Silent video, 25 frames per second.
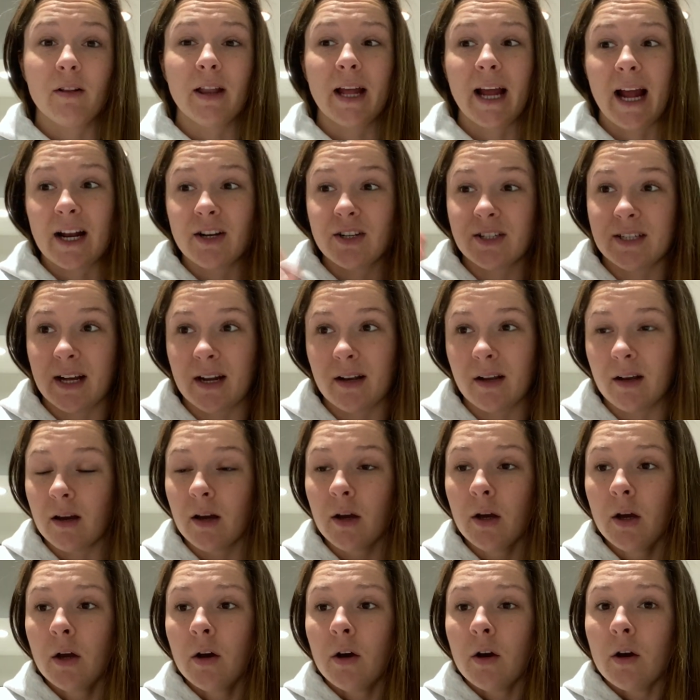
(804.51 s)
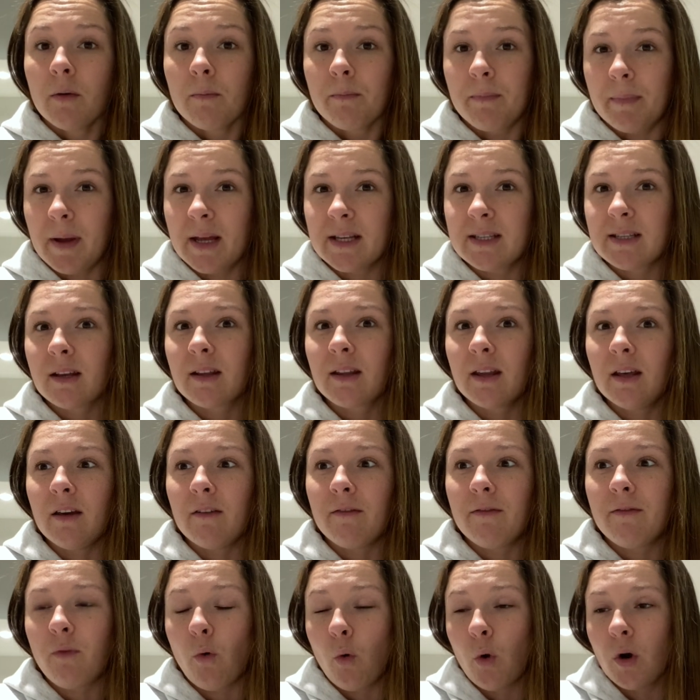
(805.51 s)
Like I just had to basically
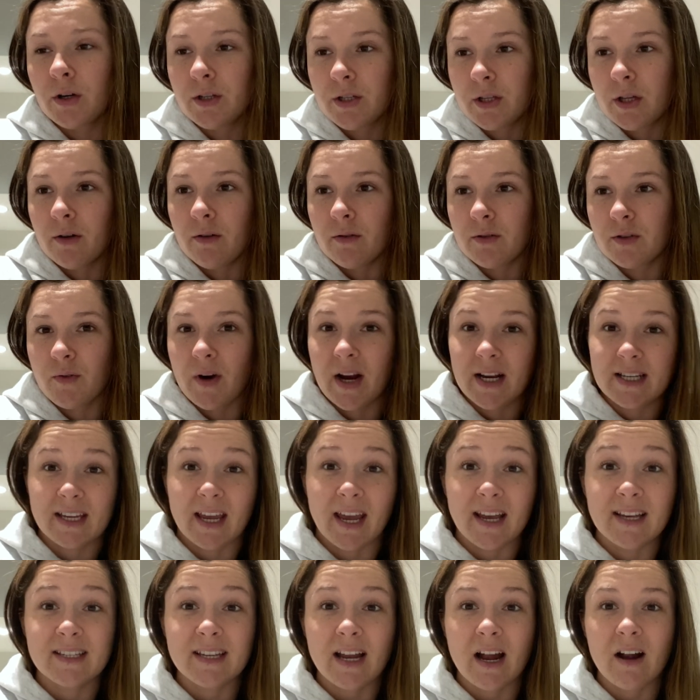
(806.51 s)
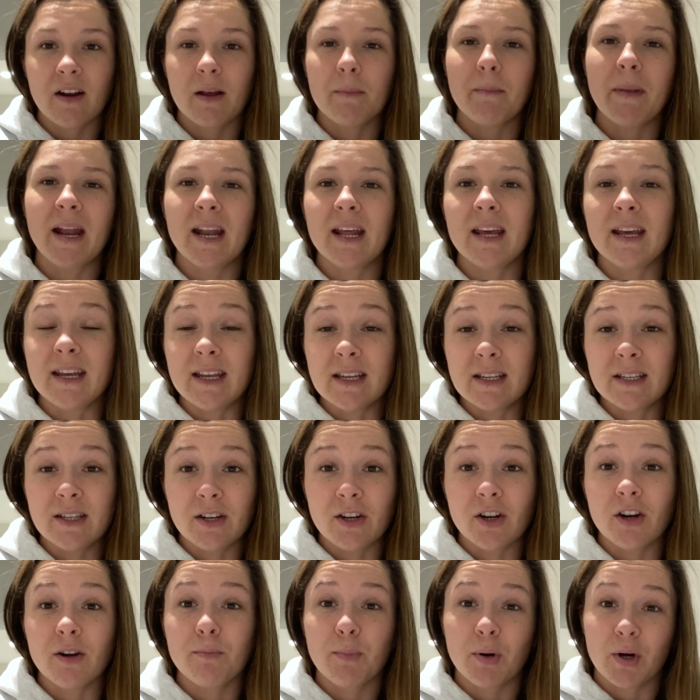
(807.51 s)
force those rice cakes down. It made it
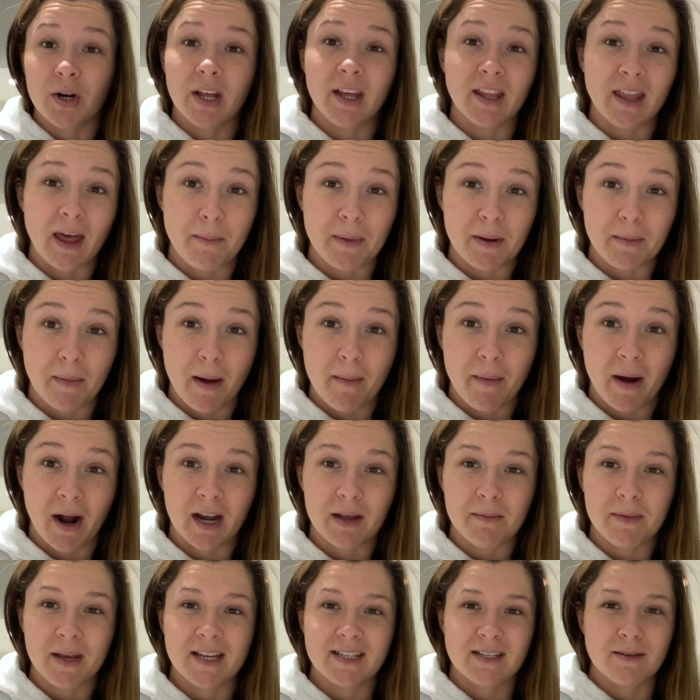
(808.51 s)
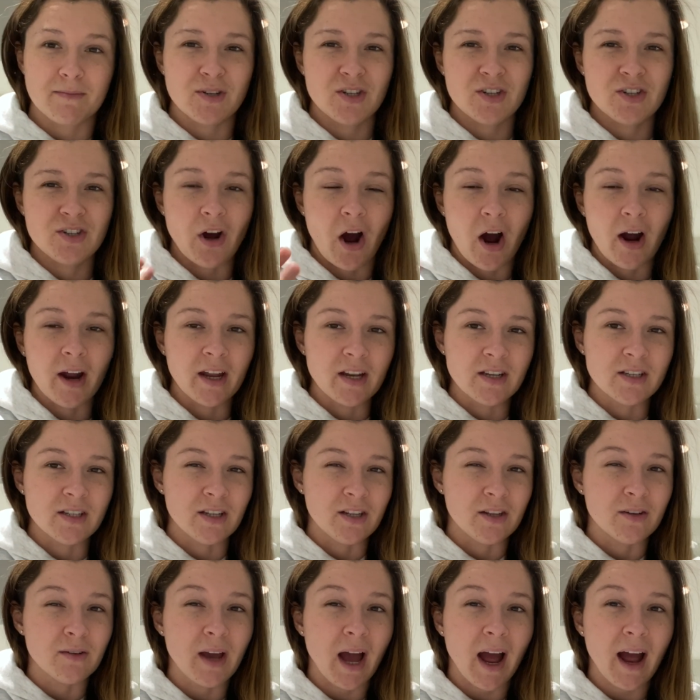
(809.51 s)
easier putting them in my body because I'm just talking to
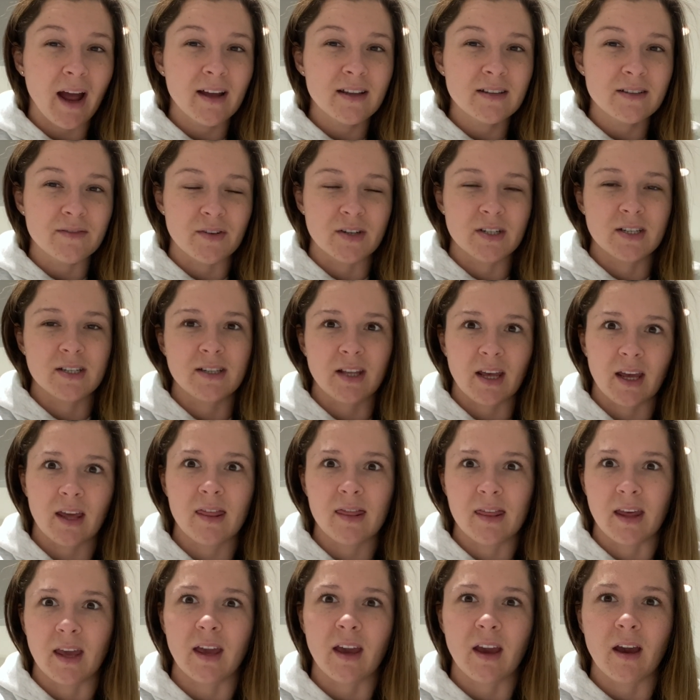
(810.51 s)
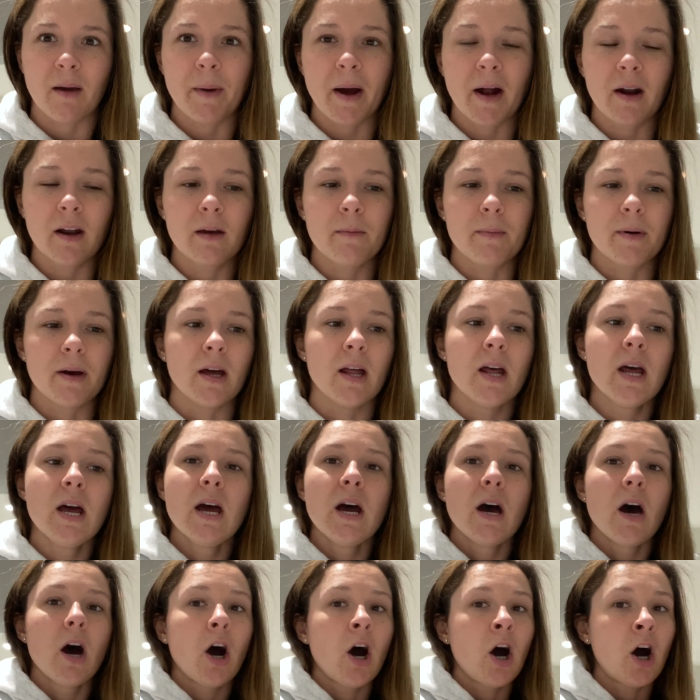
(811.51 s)
you guys versus like thinking about it, but
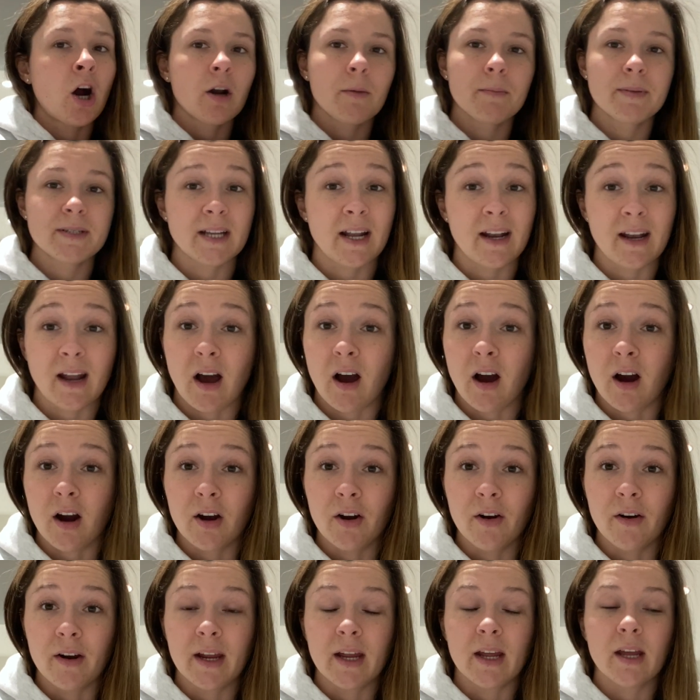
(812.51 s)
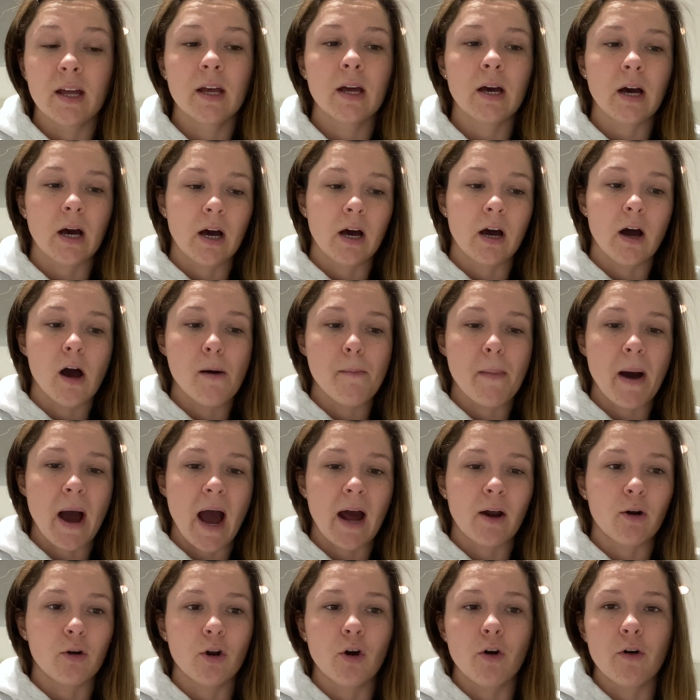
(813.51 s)
100% not hungry.
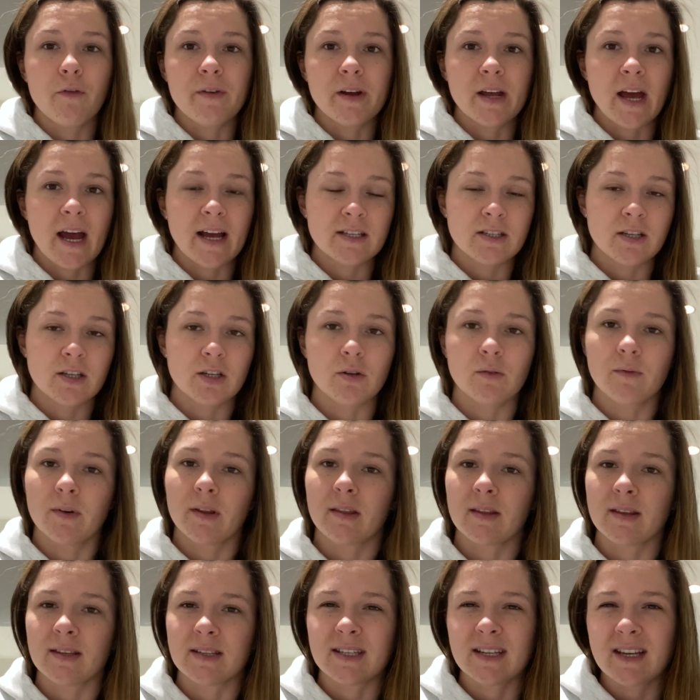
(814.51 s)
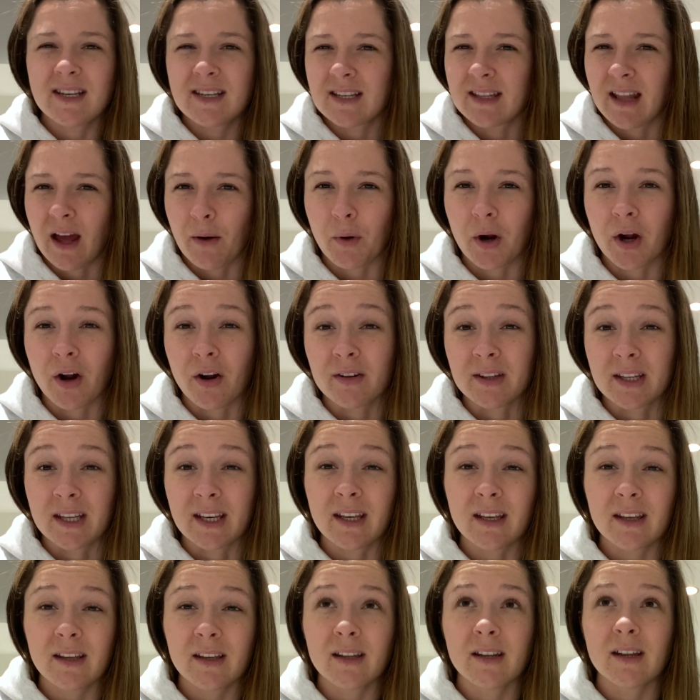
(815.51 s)
I don't know if it has to do with the season that we're
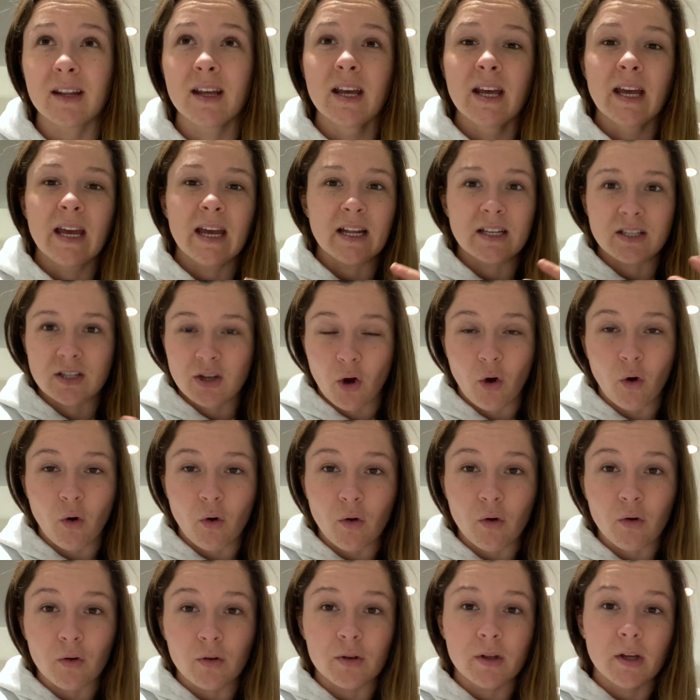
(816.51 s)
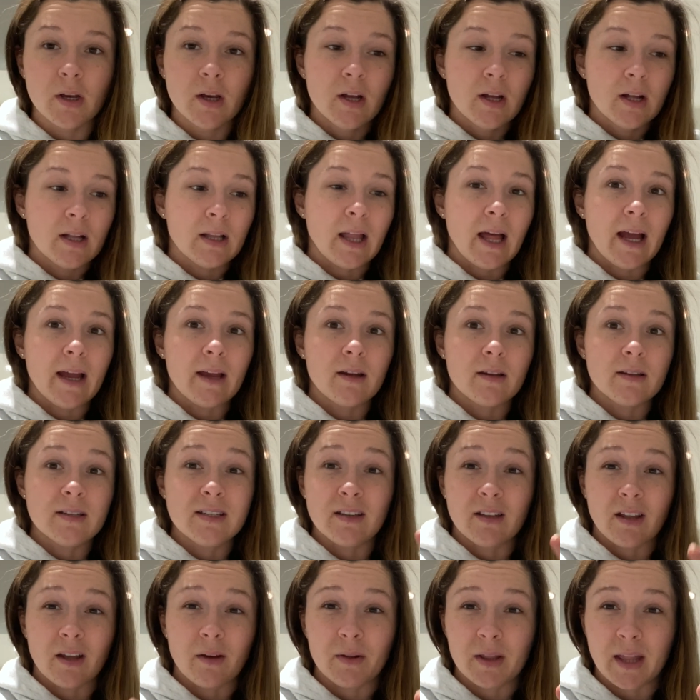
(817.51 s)
currently in. It's cold, like
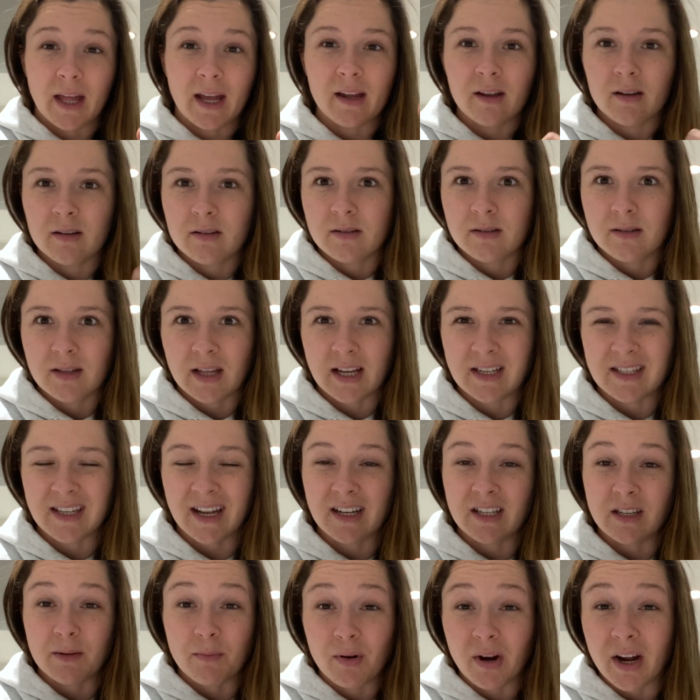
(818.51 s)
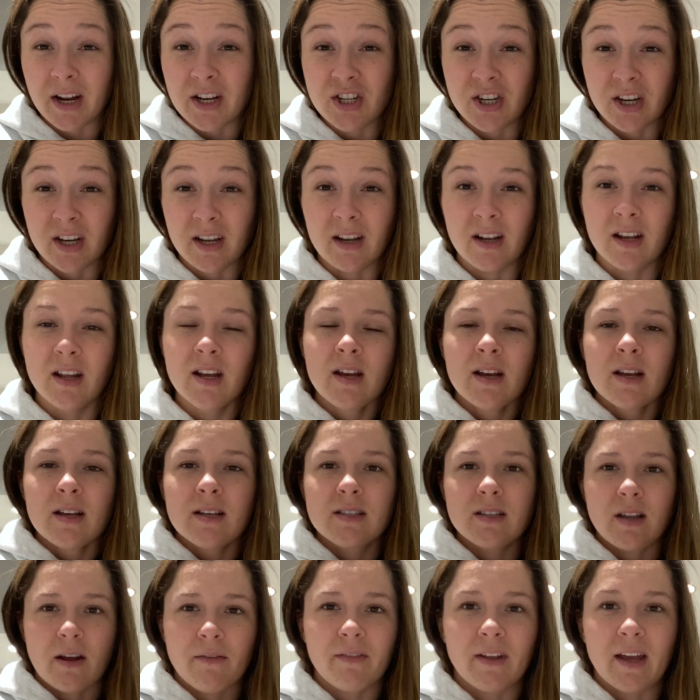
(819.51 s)
dealing with like things like depression,
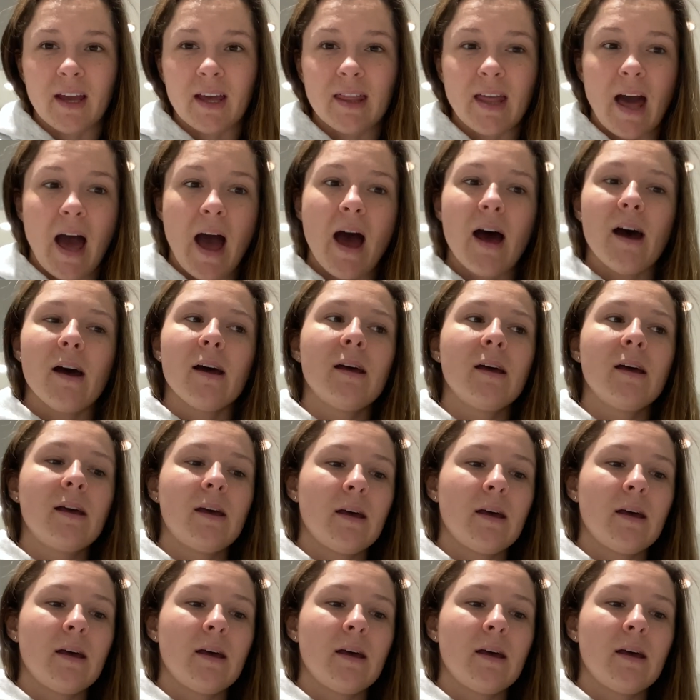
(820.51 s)
stuff like that.